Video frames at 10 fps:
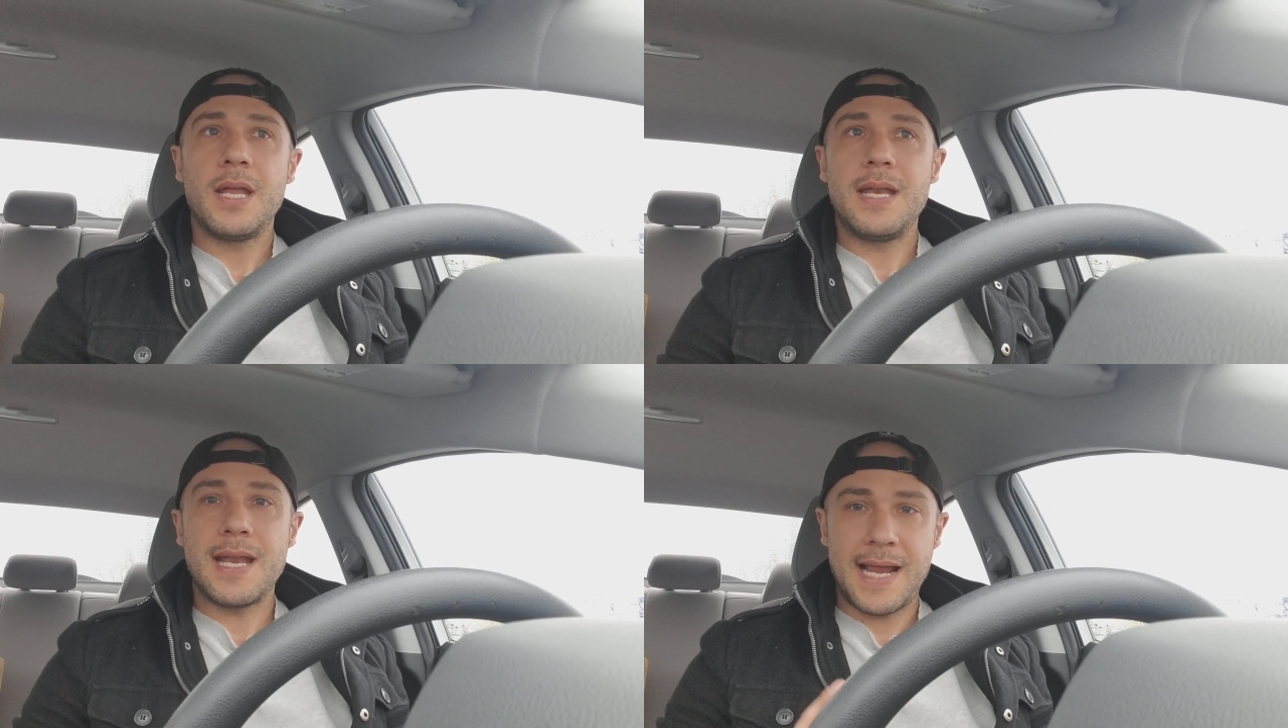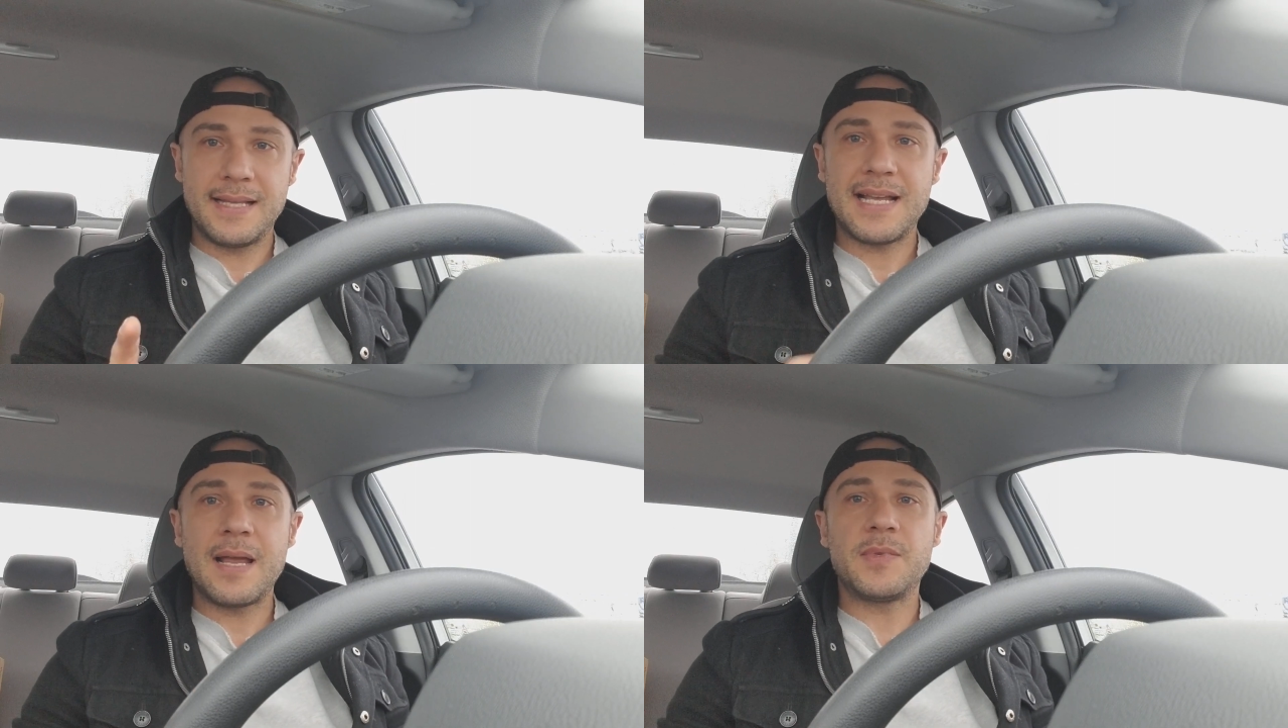
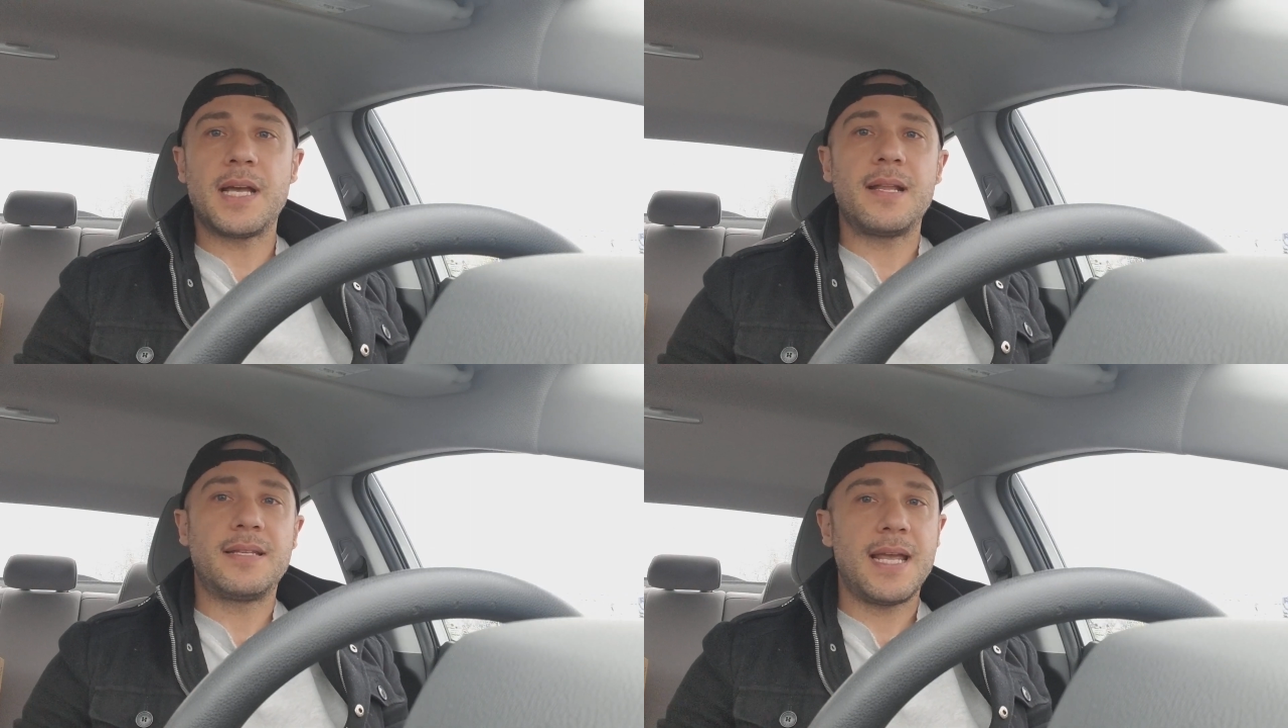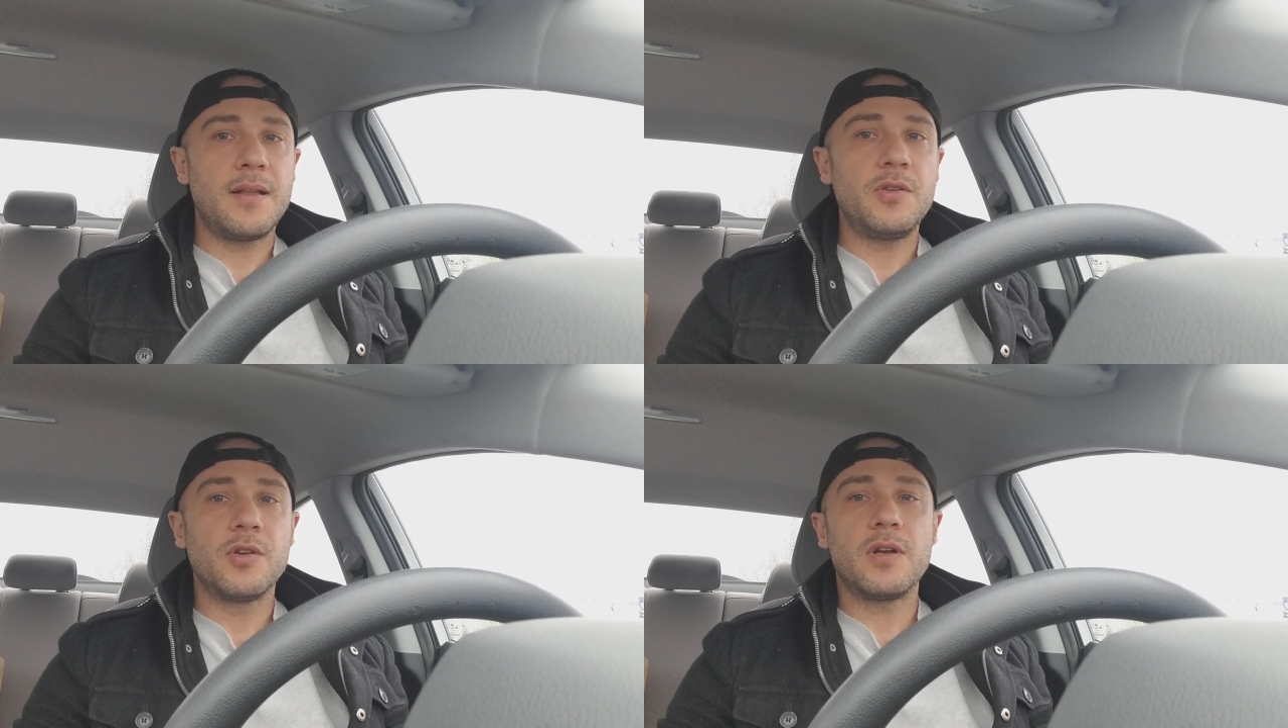nine times out of
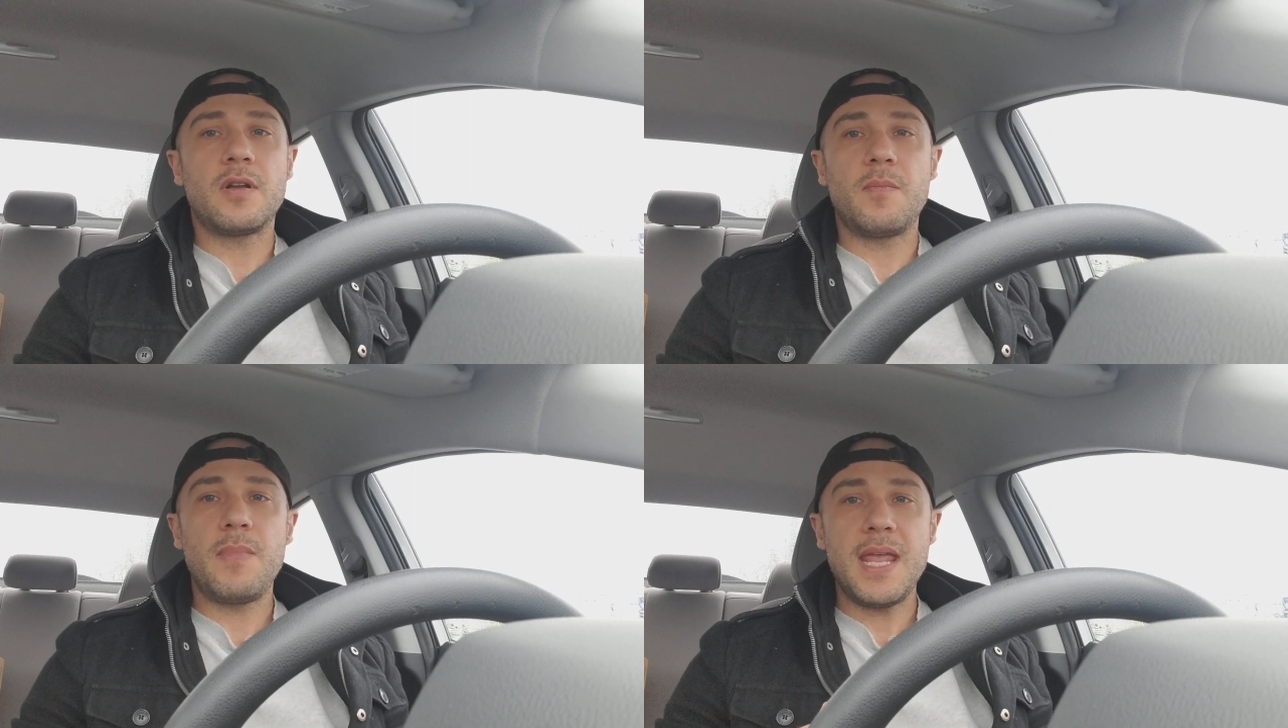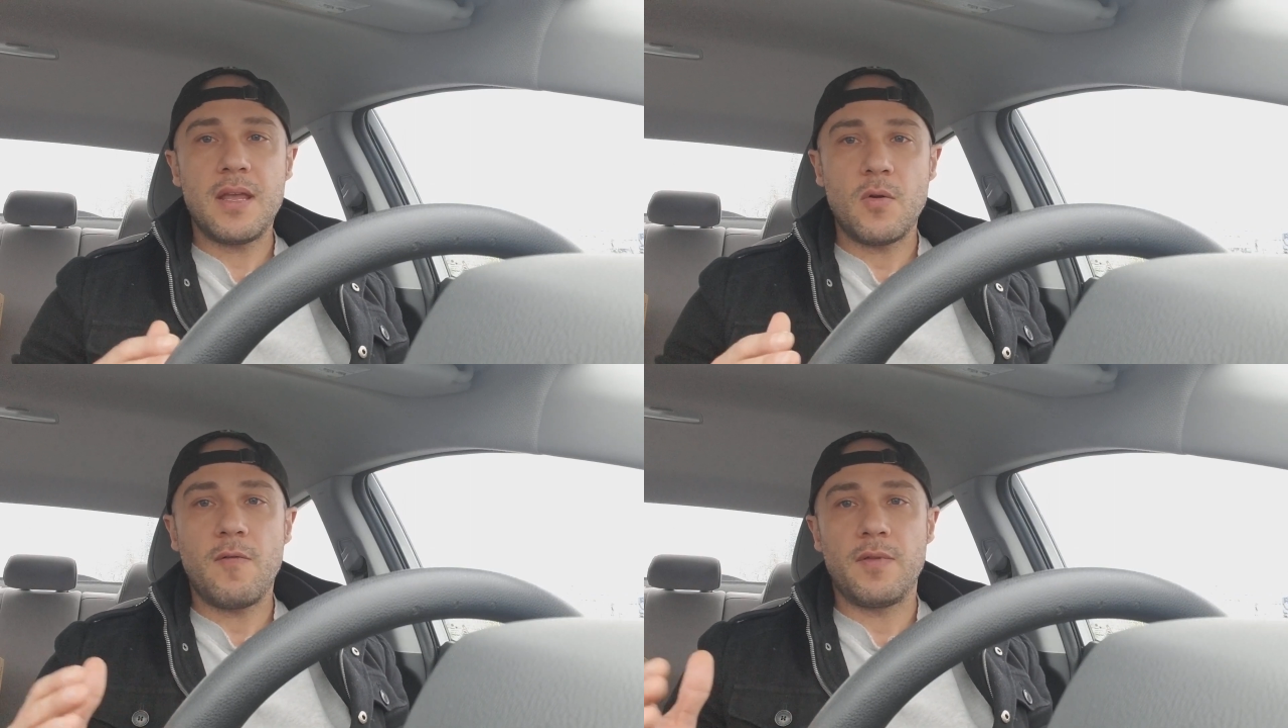10, you're going to make
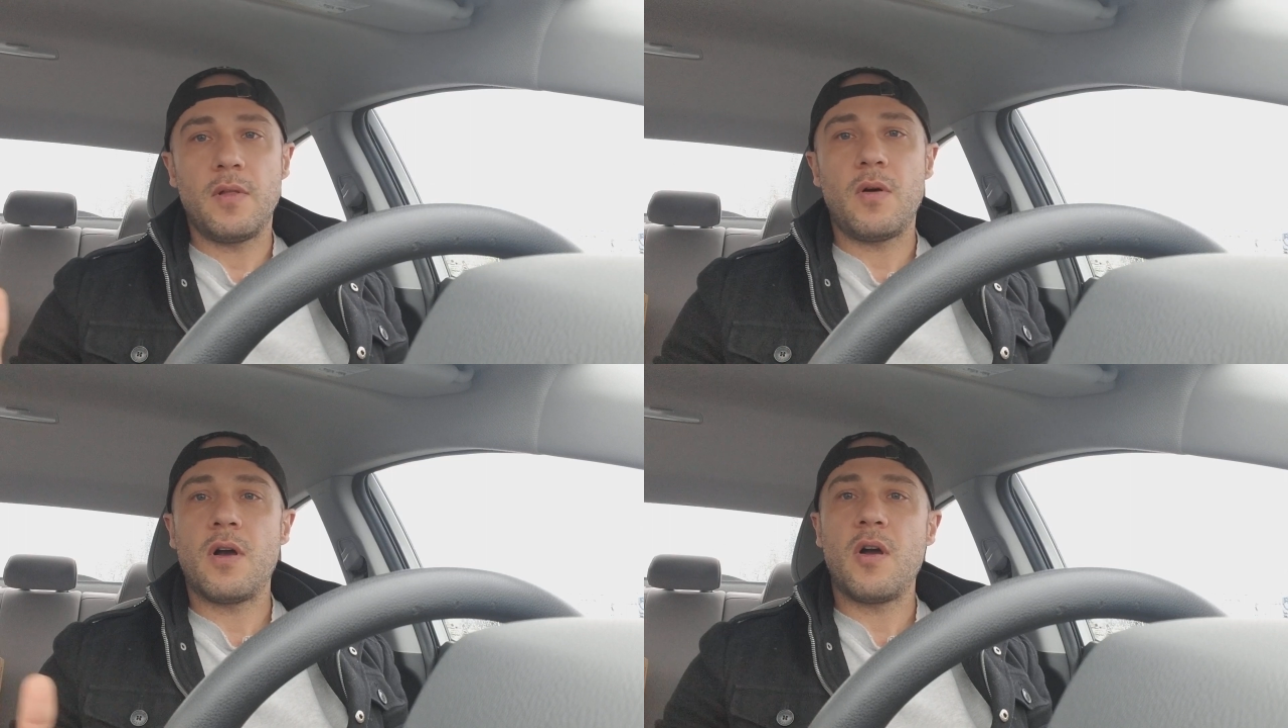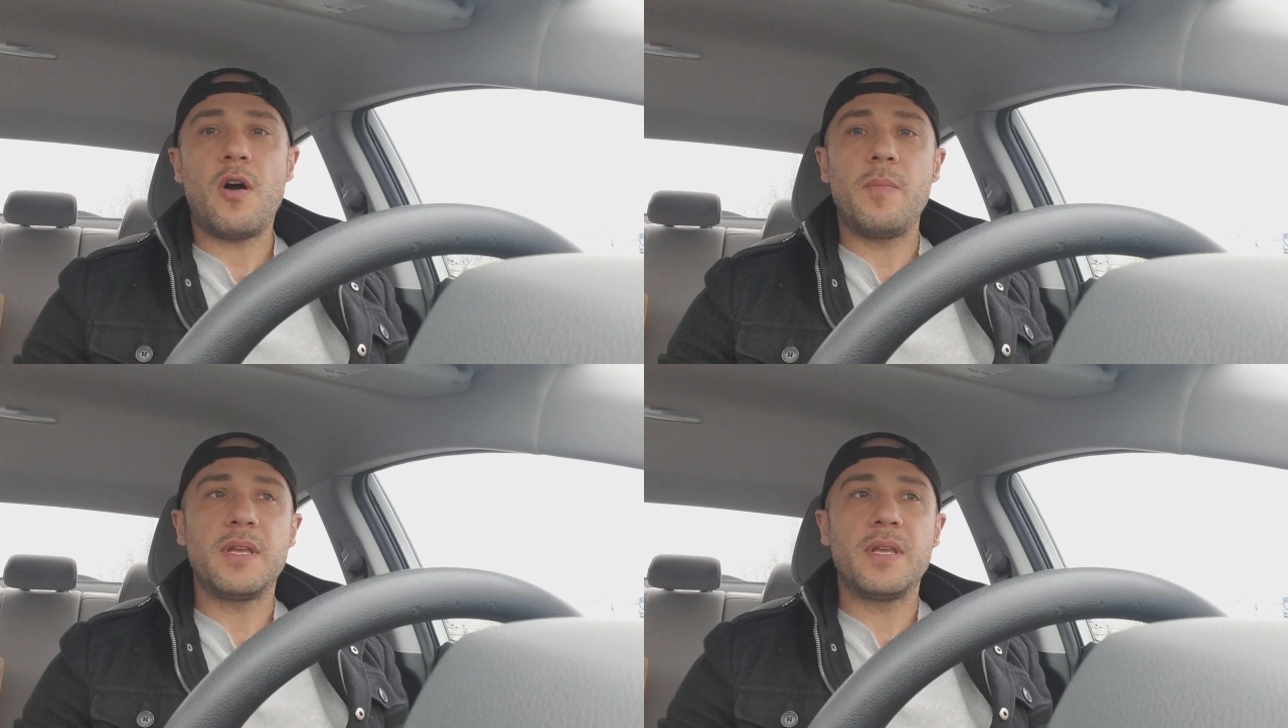it over the long haul,